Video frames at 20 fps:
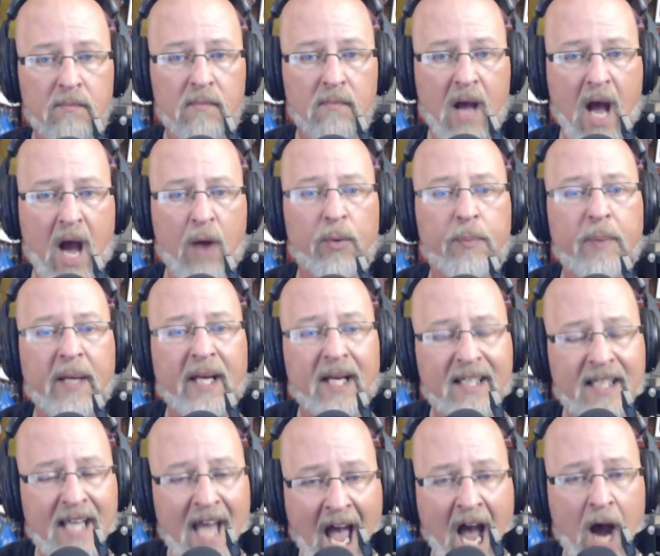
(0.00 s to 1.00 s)
I would be a
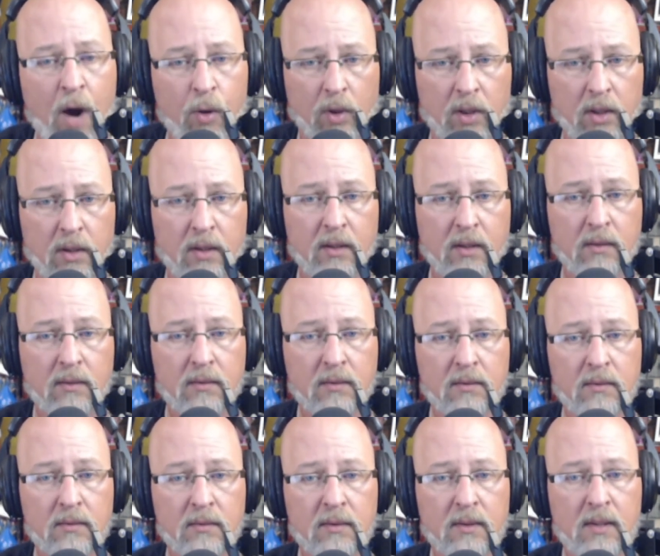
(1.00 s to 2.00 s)
coward
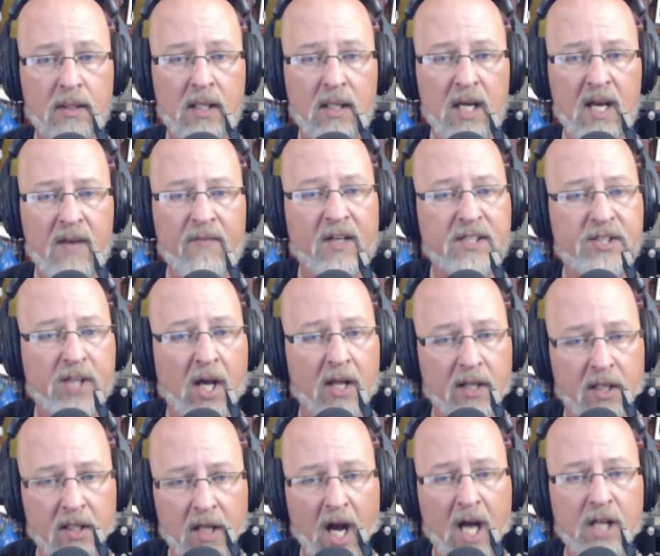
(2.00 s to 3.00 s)
if I saw
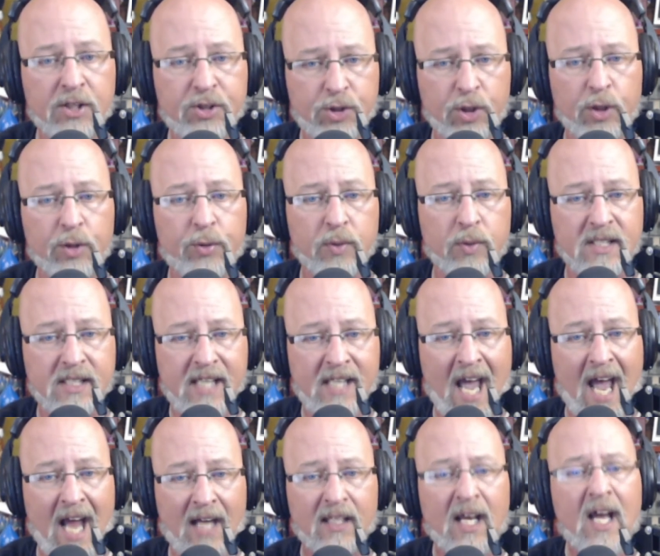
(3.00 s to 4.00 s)
that God's truth was
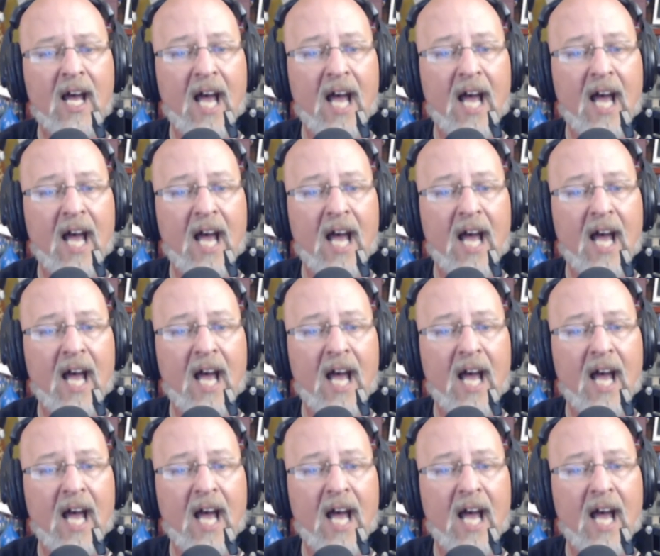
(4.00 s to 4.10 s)
attacked